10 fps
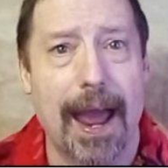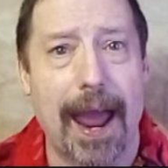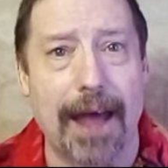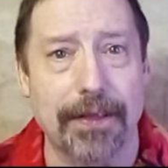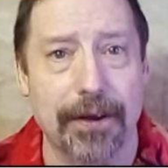
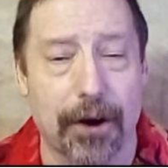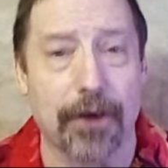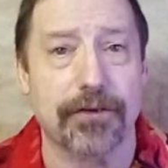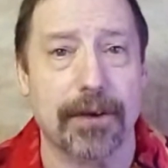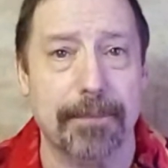And there
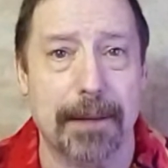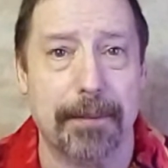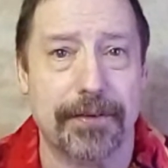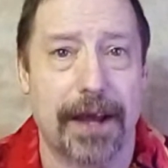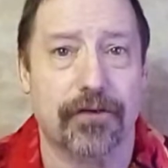are some
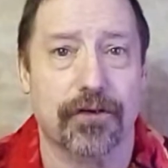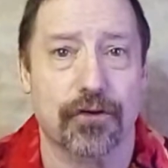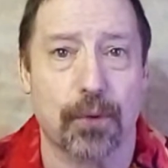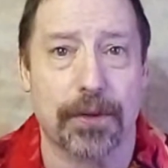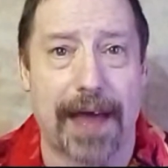
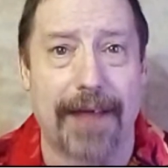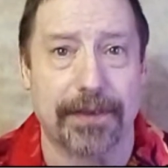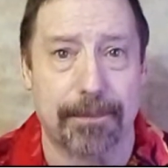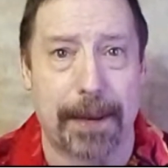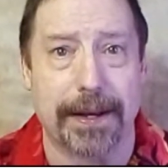limitations with that
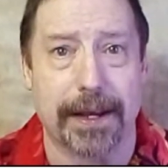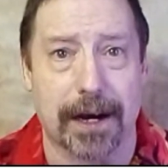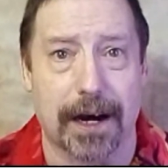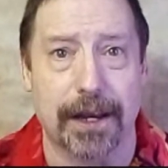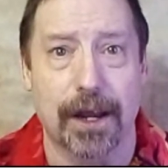depending
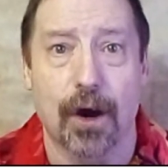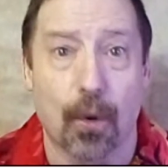on